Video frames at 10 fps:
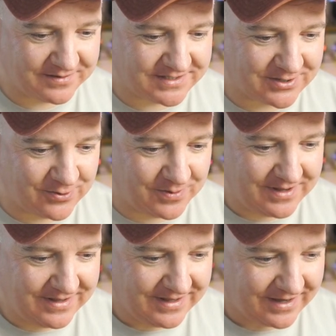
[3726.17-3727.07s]
So
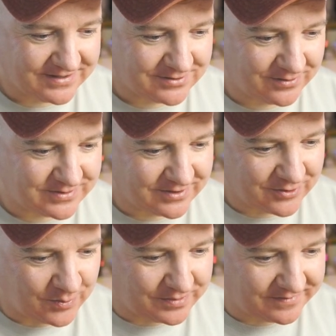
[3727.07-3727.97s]
I saw there was a
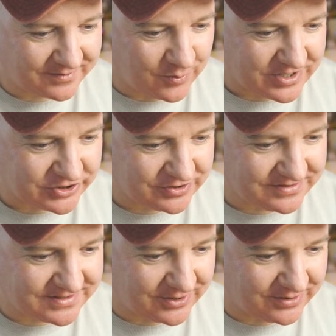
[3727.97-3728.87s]
couple of
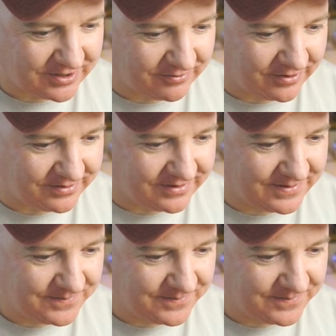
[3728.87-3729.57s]
questions earlier on.